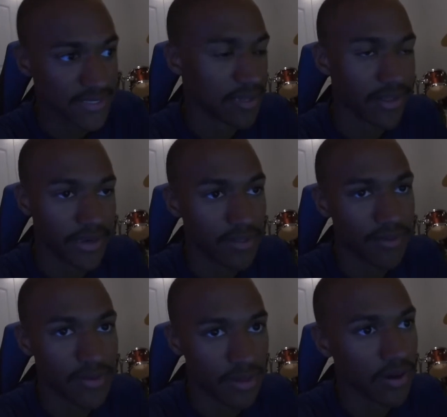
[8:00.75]
at like
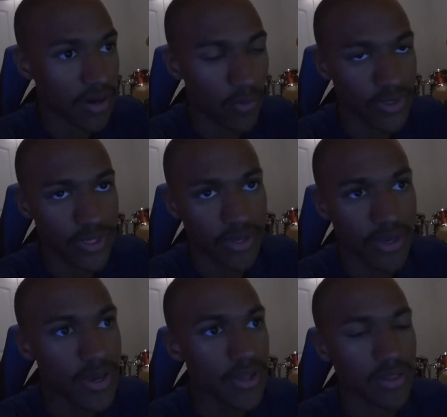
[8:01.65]
11 o'clock one day,
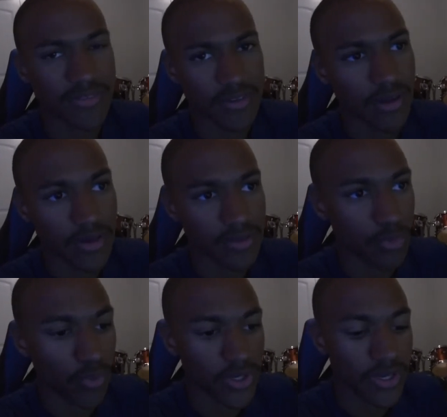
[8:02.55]
11 o'clock in the
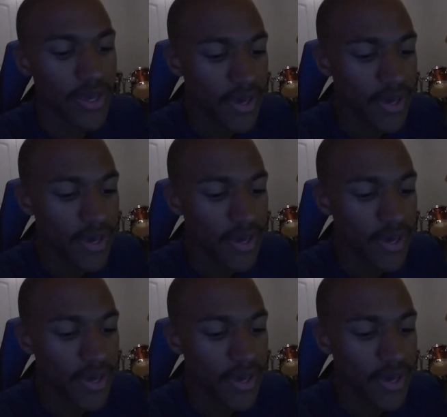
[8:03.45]
morning.